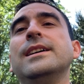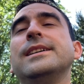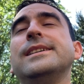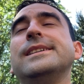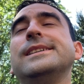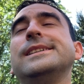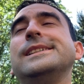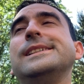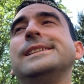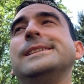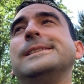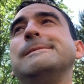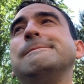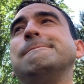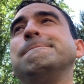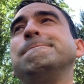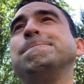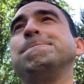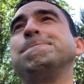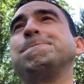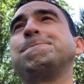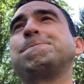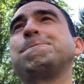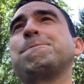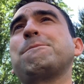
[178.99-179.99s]

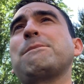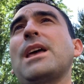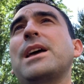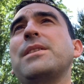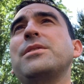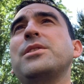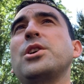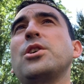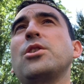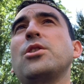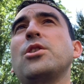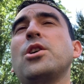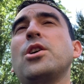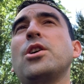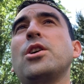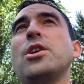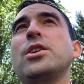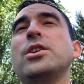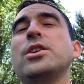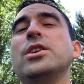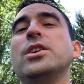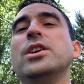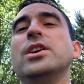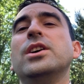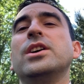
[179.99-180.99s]
There
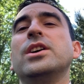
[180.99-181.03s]
are,